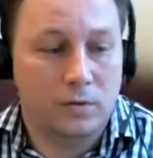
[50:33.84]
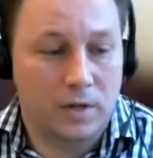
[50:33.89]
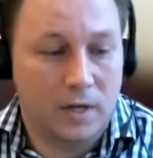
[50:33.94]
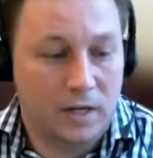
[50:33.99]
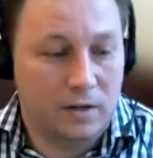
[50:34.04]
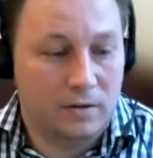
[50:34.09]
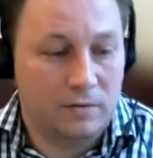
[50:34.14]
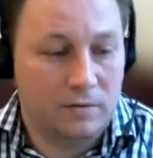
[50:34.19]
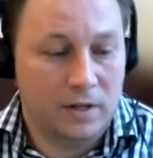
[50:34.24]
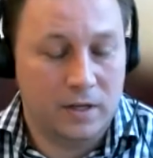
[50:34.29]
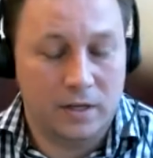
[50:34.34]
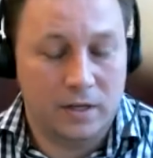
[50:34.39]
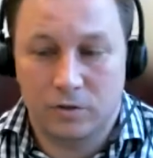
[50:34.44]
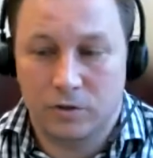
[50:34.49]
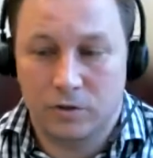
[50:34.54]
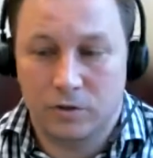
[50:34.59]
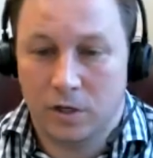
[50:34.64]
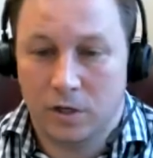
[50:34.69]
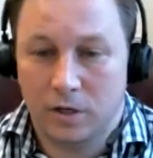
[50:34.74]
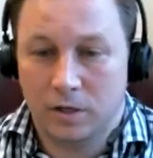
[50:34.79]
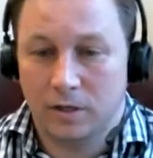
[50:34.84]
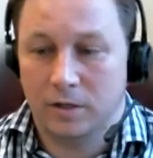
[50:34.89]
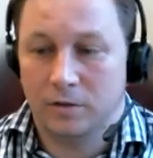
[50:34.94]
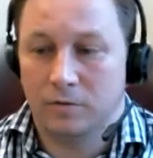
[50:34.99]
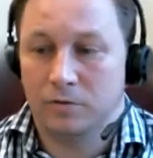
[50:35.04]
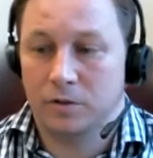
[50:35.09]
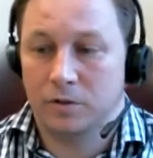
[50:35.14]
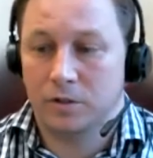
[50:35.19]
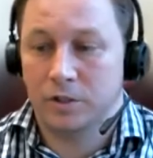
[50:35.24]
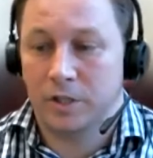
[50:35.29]
Dave. Thank you, Charlie,
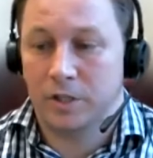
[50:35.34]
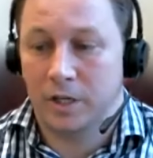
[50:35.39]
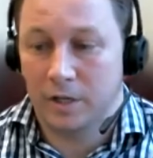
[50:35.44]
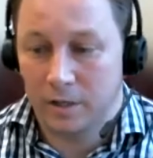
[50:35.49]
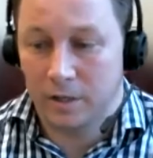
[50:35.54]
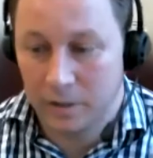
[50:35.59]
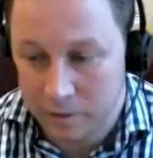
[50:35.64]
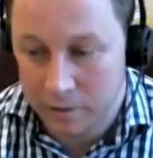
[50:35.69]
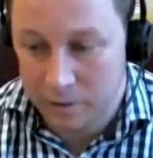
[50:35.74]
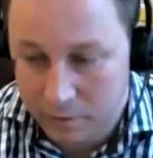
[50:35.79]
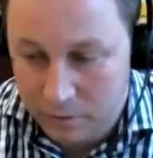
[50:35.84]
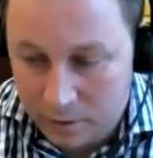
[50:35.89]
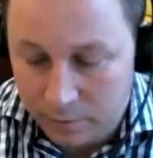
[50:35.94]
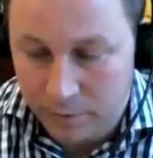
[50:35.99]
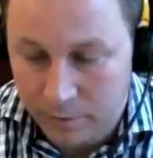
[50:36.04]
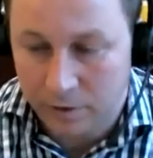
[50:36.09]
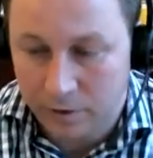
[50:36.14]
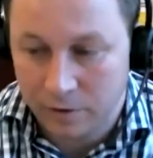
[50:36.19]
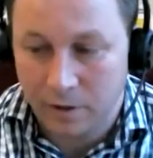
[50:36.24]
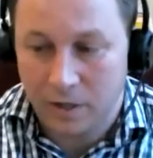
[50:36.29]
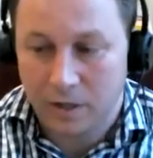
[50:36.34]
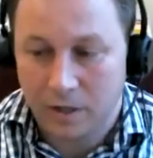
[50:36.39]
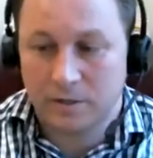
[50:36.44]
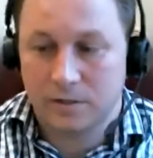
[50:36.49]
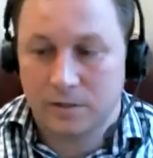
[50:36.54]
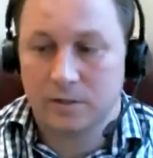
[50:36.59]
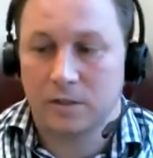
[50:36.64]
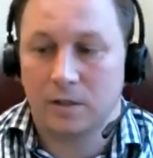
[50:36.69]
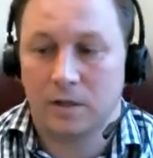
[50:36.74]
for sharing some of your thoughts.